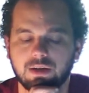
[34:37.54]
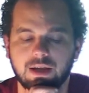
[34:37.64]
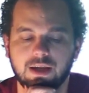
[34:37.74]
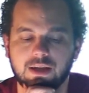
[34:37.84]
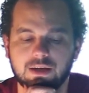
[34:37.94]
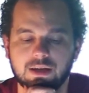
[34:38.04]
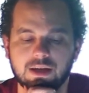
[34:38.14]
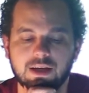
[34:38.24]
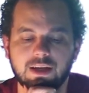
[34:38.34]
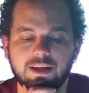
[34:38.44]
And
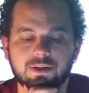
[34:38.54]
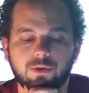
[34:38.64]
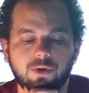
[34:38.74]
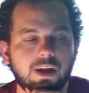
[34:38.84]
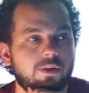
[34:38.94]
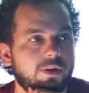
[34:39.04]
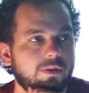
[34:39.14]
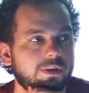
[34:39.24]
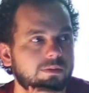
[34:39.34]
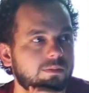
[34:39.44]
he's the creator
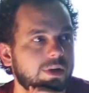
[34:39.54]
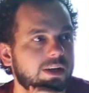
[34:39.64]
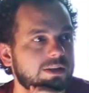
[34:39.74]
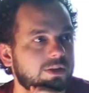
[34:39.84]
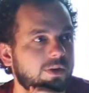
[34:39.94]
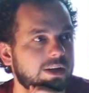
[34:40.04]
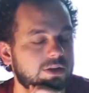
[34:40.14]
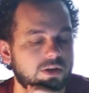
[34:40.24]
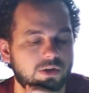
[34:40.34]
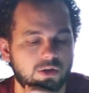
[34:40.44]
of it. He does a great
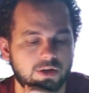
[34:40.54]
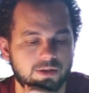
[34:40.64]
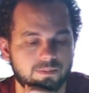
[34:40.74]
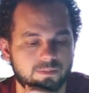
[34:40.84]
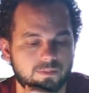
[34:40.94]
talk on it.